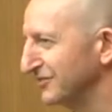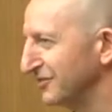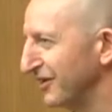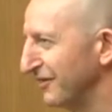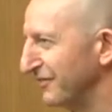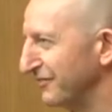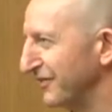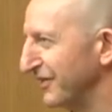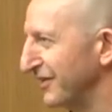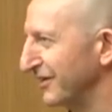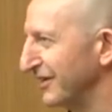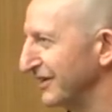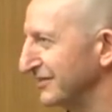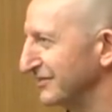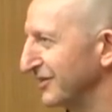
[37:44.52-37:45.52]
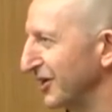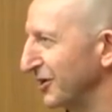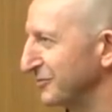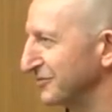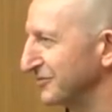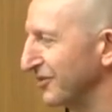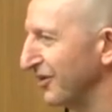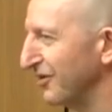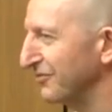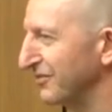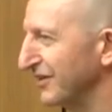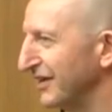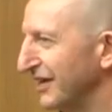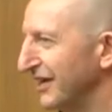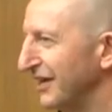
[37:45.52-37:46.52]
So I feel in terms
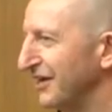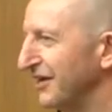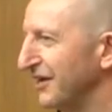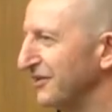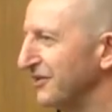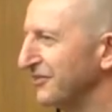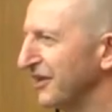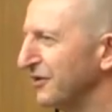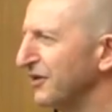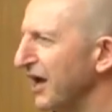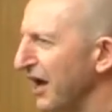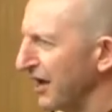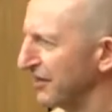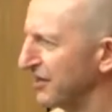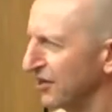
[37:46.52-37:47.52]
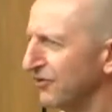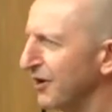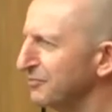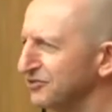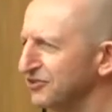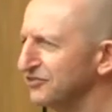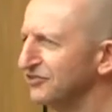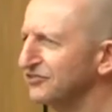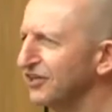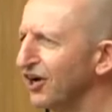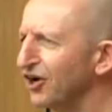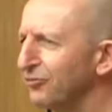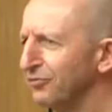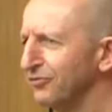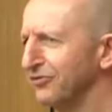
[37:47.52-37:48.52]
of, and you think, yeah, corruption is a
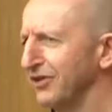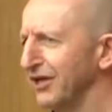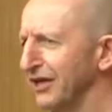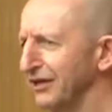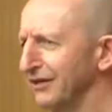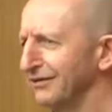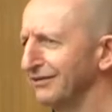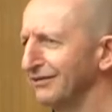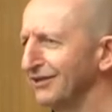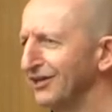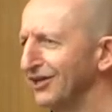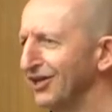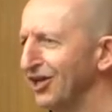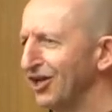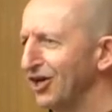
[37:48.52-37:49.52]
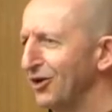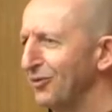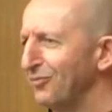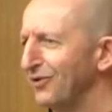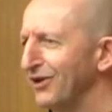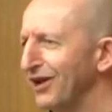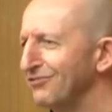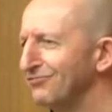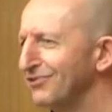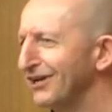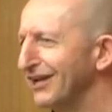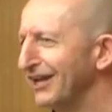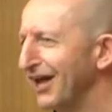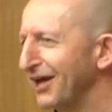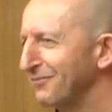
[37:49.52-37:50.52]
terrible thing, but I'd
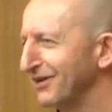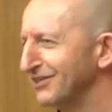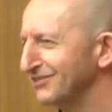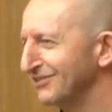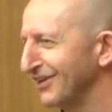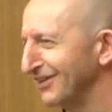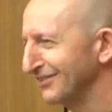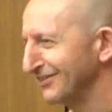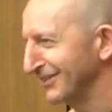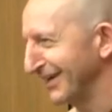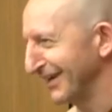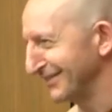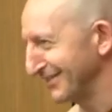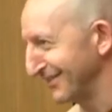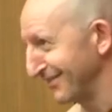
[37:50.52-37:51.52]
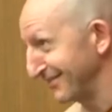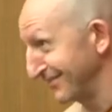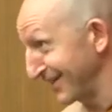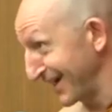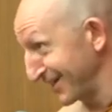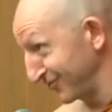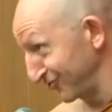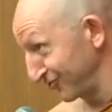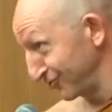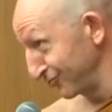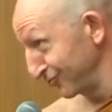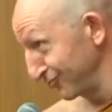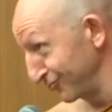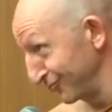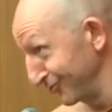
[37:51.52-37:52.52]
really like my son to get to that
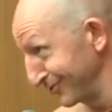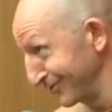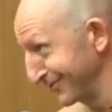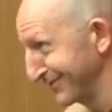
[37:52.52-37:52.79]
school.